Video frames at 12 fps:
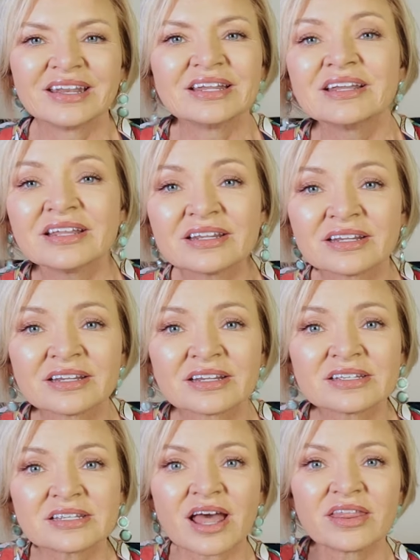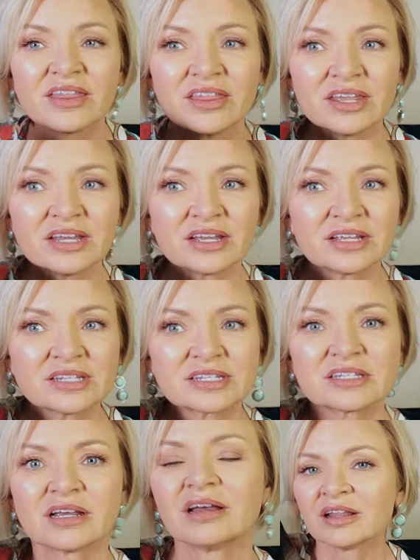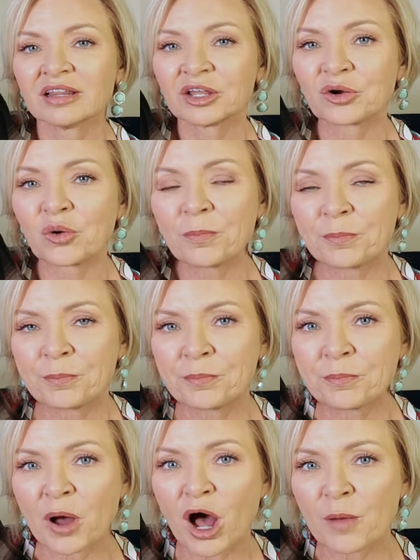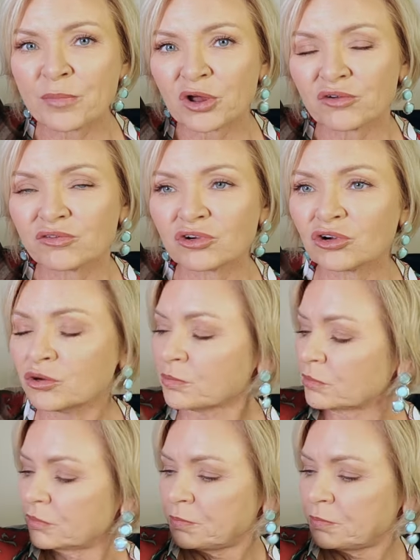and it is this little popover